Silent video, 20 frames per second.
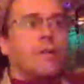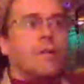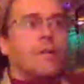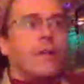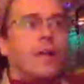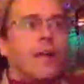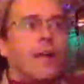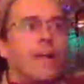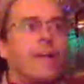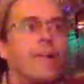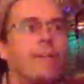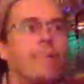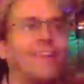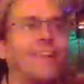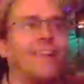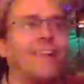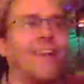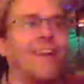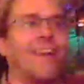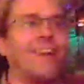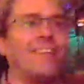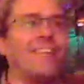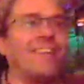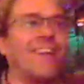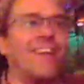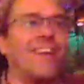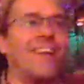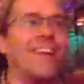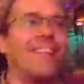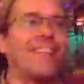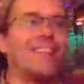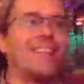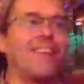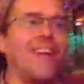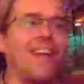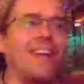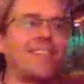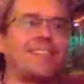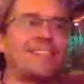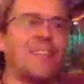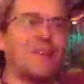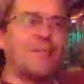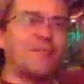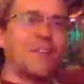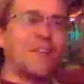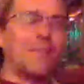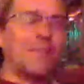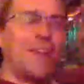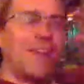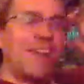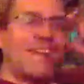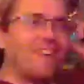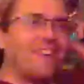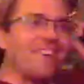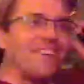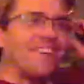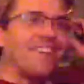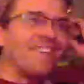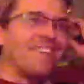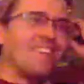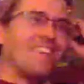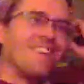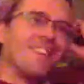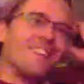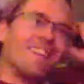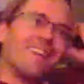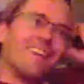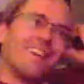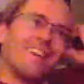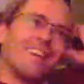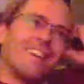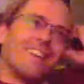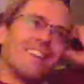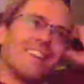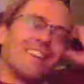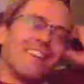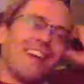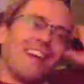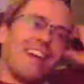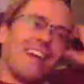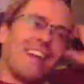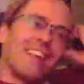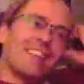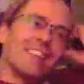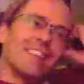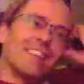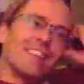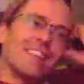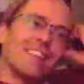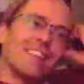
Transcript: Oh, hey, thanks, MD Maynard. Thanks.